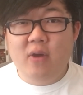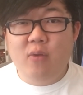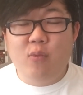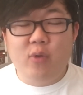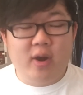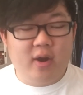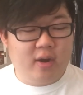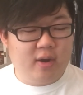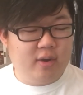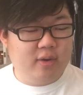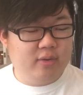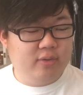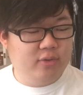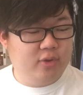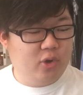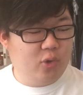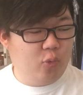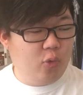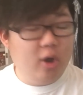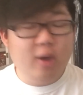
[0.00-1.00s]
where
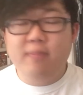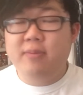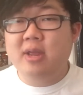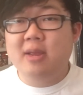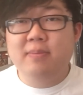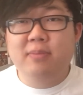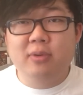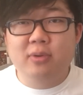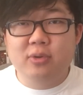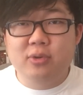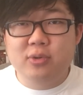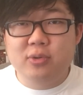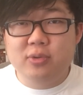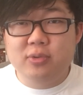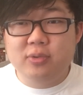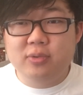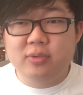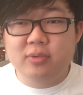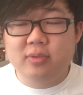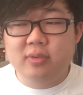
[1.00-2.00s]
there were people
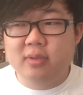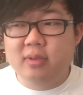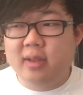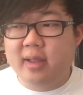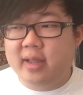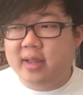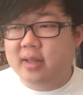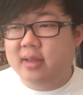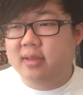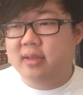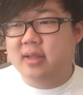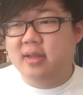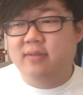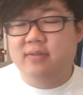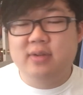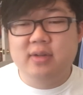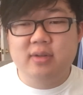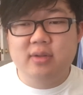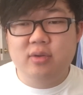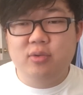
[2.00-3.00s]
who like
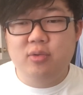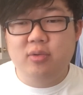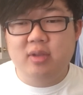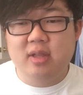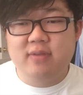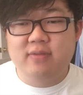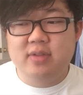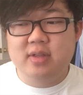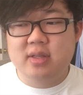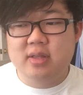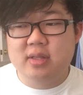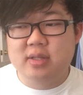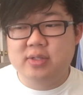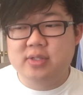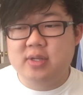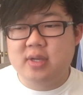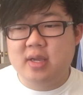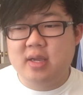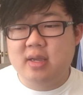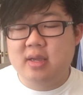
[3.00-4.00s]
lived who lived in the
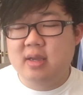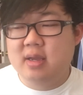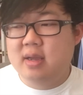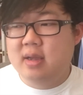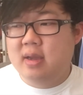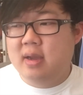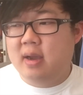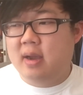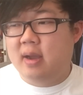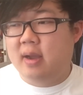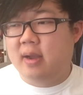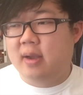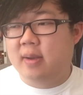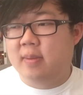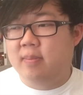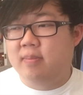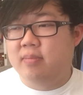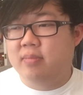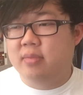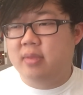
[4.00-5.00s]
sea.
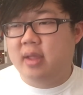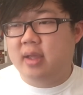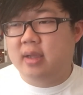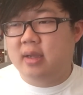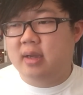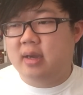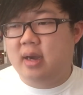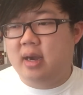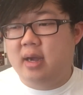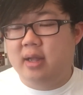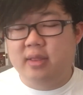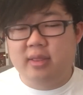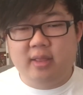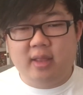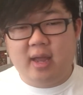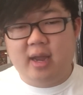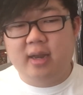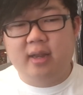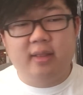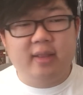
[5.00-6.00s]
Um, like on
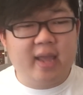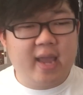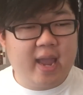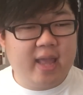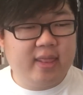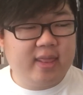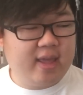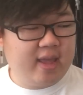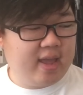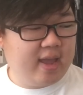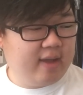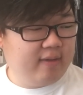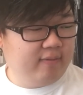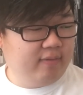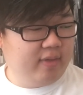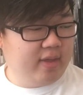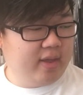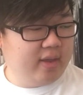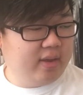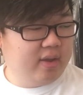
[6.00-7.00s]
on land they
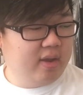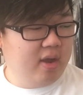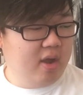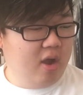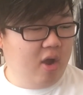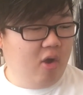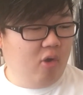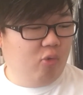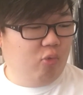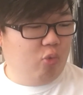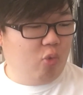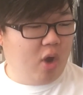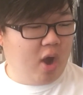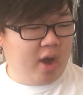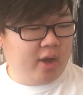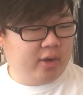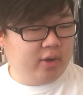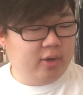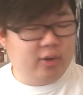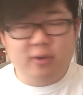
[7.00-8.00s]
have like
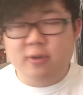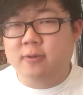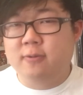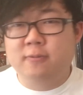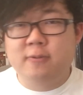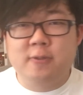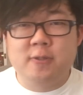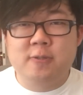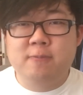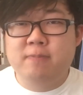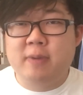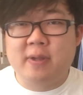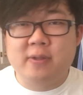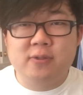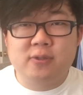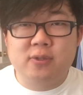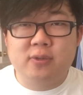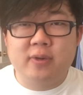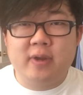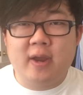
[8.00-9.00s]
water
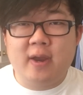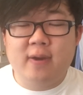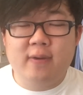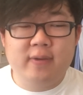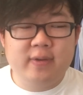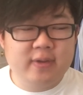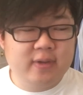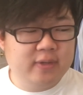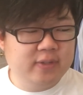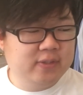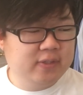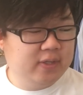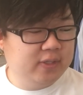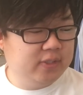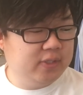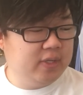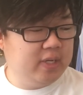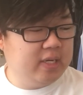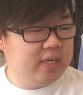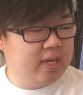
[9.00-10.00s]
dispensary areas
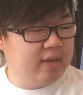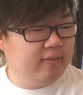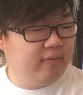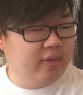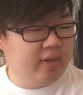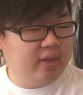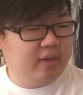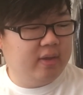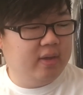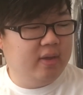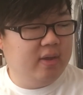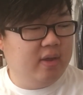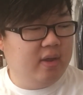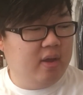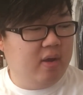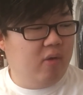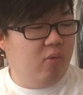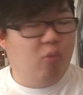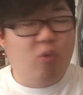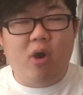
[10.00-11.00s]
because you need to have like
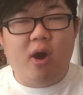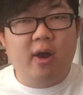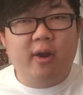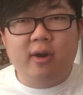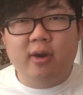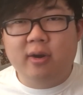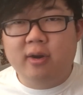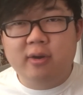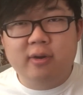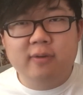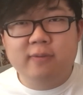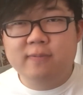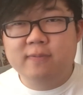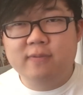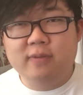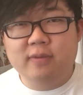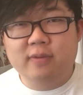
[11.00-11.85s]
water